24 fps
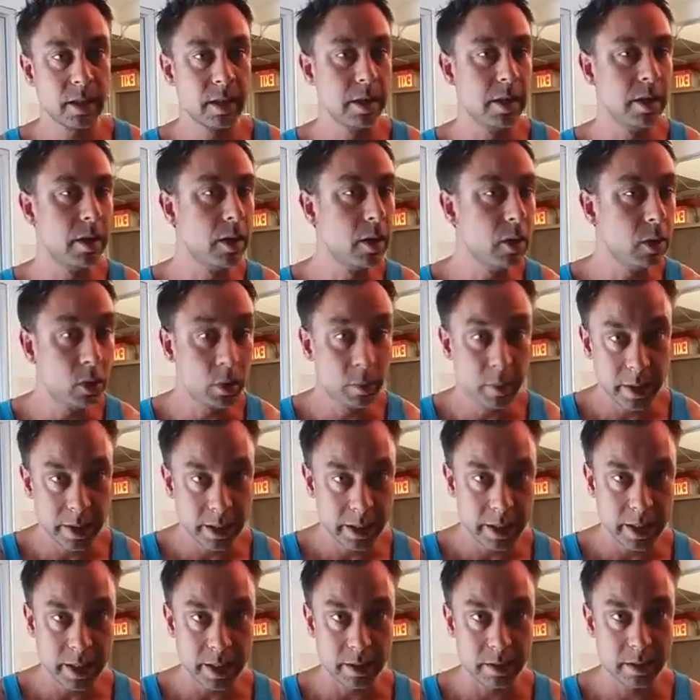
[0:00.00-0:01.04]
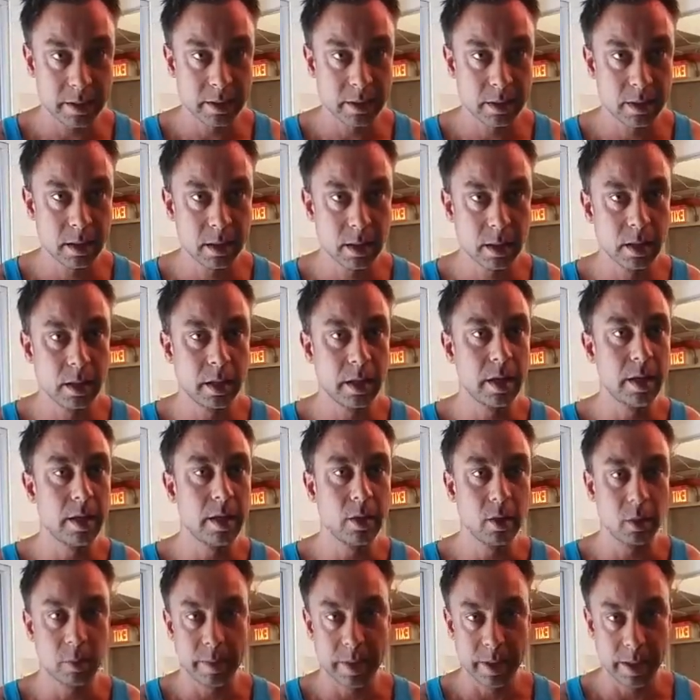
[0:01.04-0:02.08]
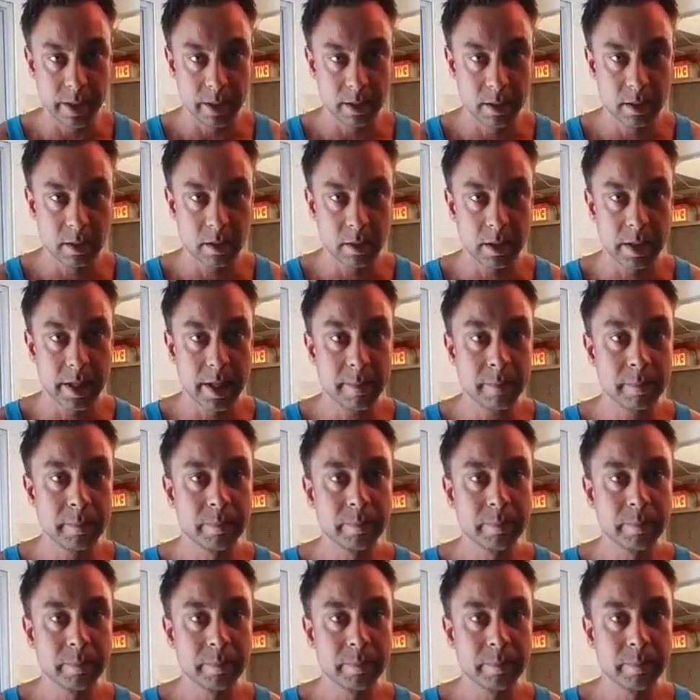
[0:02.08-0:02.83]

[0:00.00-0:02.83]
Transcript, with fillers: nobody cares. Nobody, okay?